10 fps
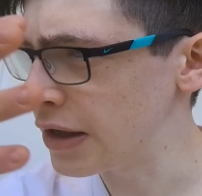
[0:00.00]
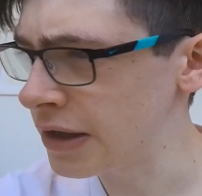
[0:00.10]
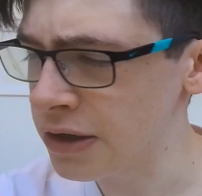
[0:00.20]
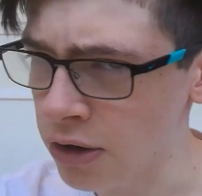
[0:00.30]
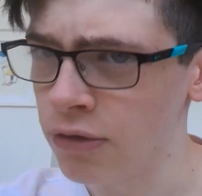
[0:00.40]

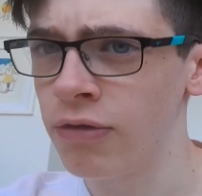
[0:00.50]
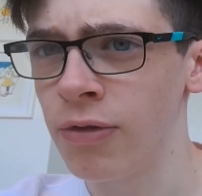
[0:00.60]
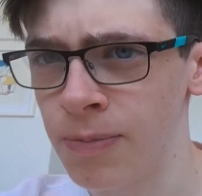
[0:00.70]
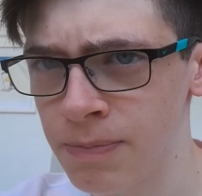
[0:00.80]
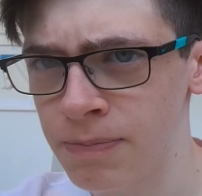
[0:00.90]
of
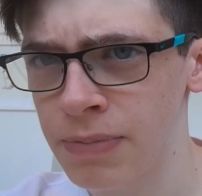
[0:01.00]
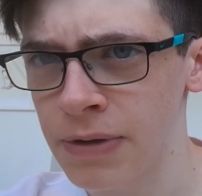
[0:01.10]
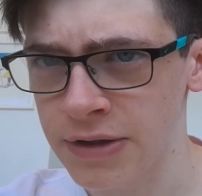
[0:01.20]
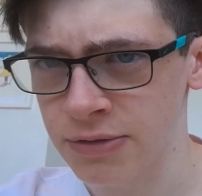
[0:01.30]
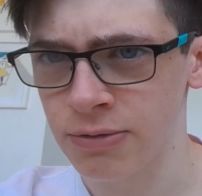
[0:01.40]
the
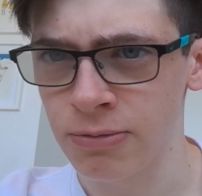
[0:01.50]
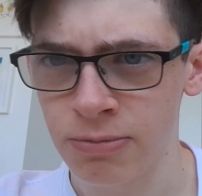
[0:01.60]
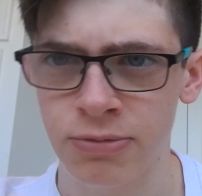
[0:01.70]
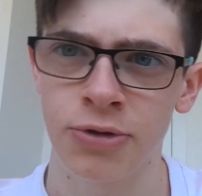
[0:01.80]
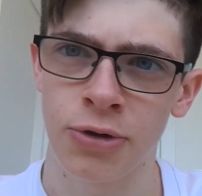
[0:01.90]
Pixel
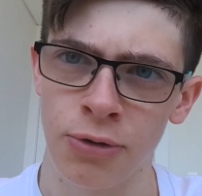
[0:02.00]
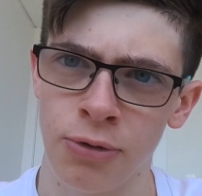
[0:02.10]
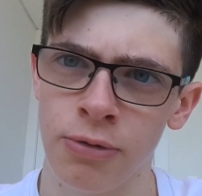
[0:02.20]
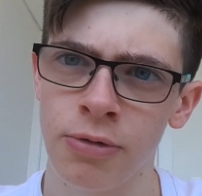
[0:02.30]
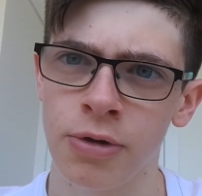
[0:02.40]

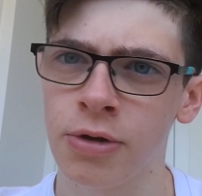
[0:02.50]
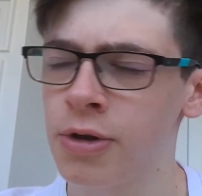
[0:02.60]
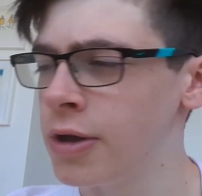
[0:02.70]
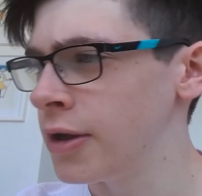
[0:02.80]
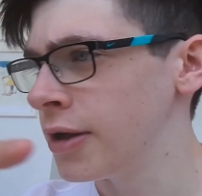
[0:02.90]
2,
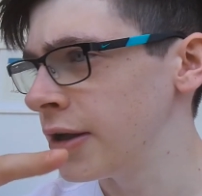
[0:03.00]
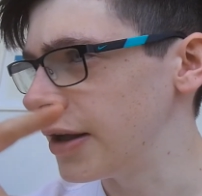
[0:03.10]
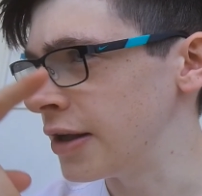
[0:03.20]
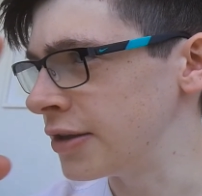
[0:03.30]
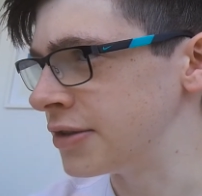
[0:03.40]

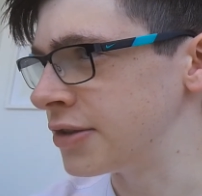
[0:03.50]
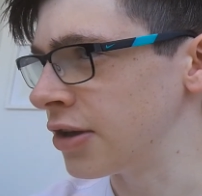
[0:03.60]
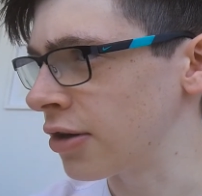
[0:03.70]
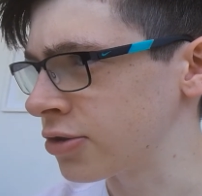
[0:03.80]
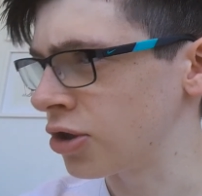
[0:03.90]
is
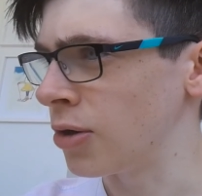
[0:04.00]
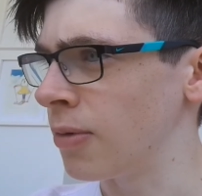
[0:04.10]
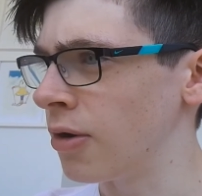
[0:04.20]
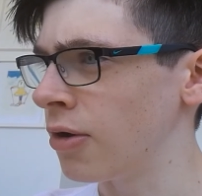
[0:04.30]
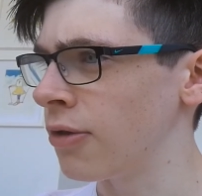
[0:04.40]

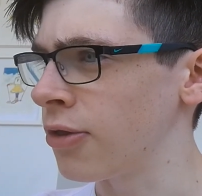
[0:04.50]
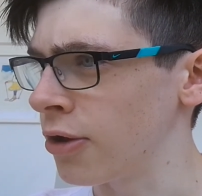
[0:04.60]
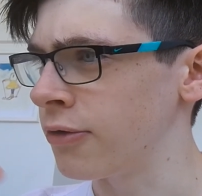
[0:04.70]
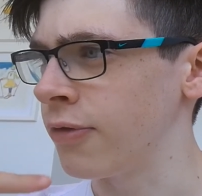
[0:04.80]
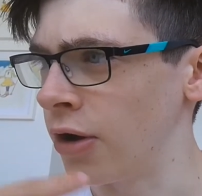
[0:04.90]
October
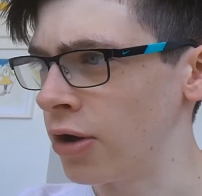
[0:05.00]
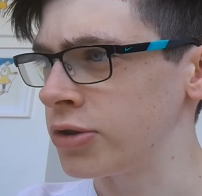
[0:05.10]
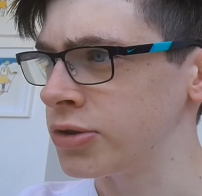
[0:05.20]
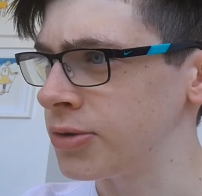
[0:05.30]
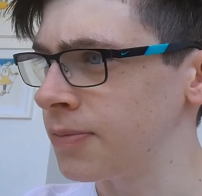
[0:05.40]
31st.